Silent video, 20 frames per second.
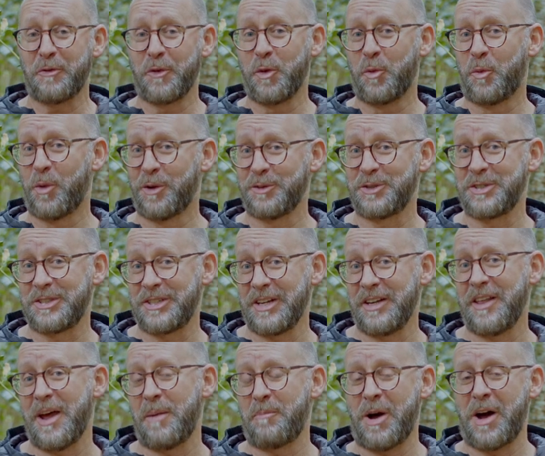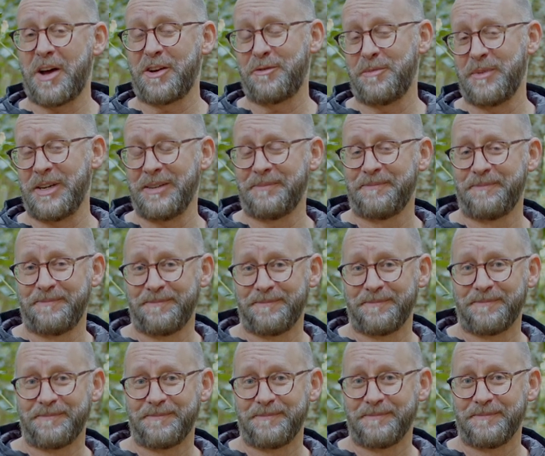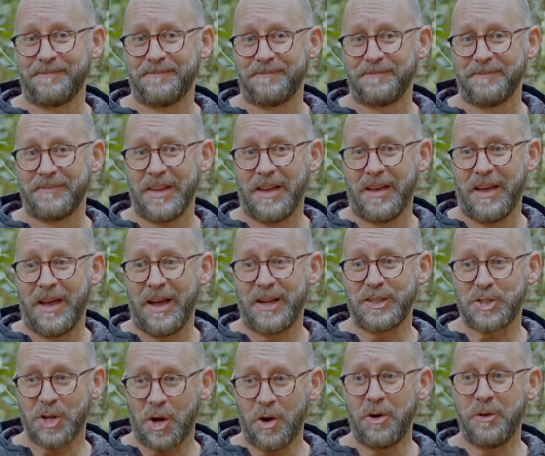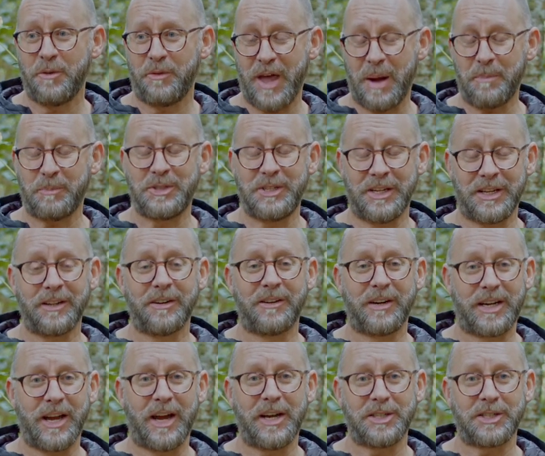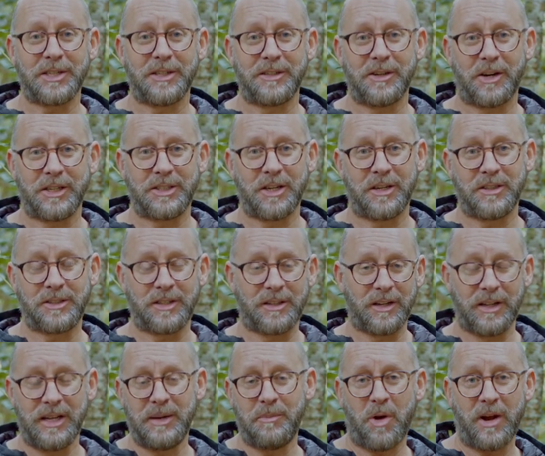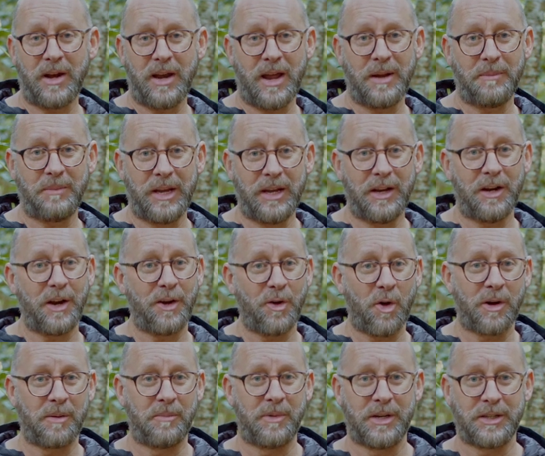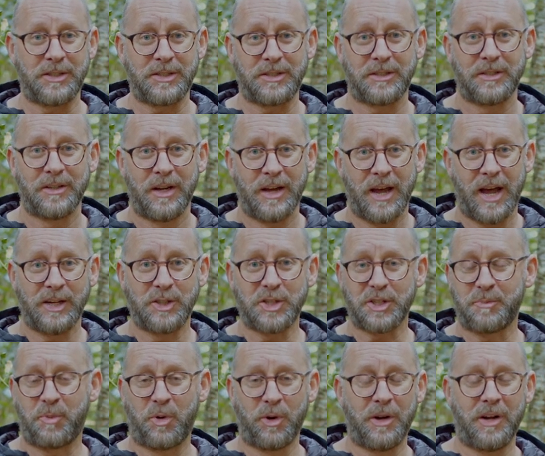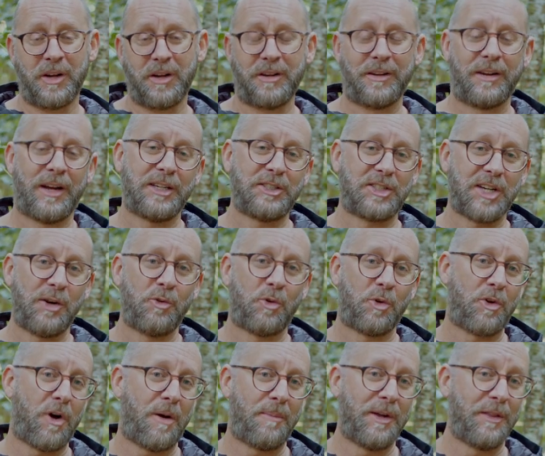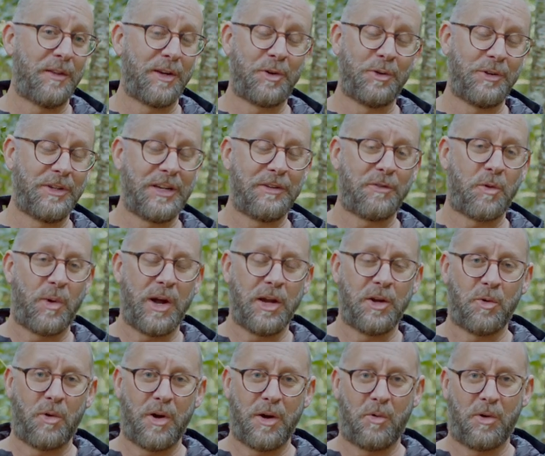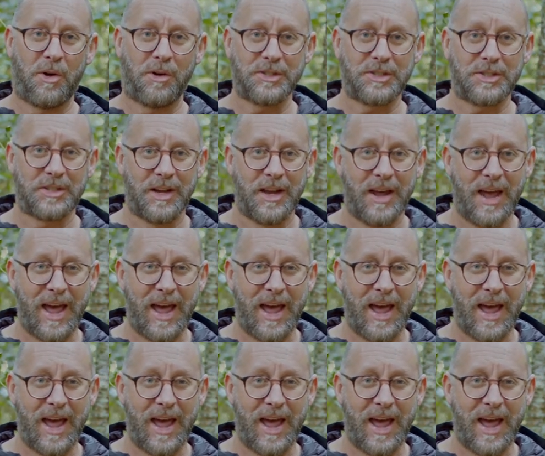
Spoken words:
for the world to see that part of me. And so that particular occasion, I chose to delete my name, hit anonymous, and just put a general comment that couldn't give away who I was.